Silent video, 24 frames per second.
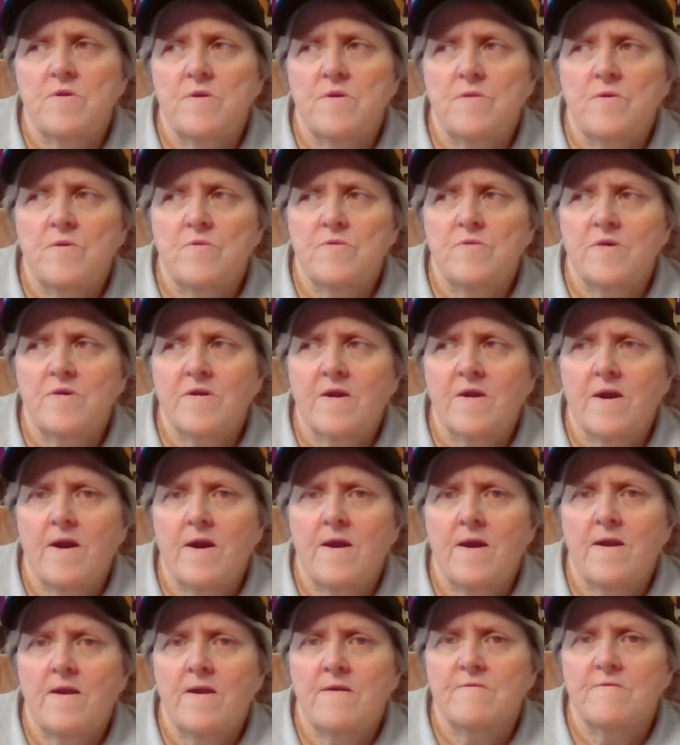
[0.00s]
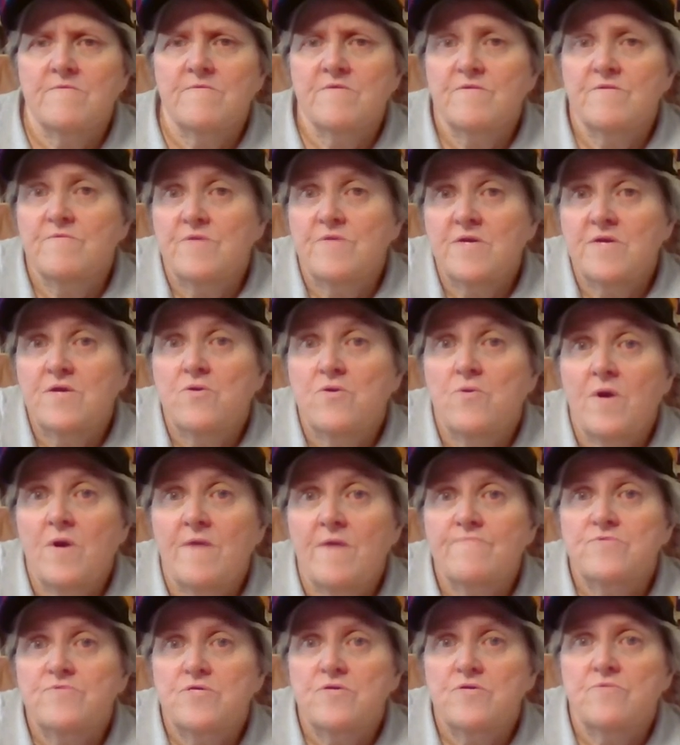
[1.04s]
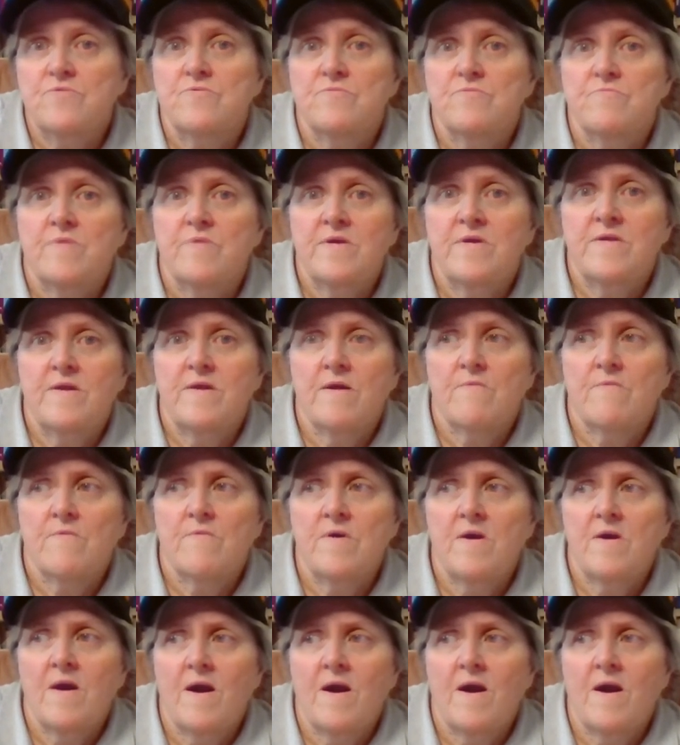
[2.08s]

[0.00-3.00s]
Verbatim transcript: you know, like I like who have children right now, right?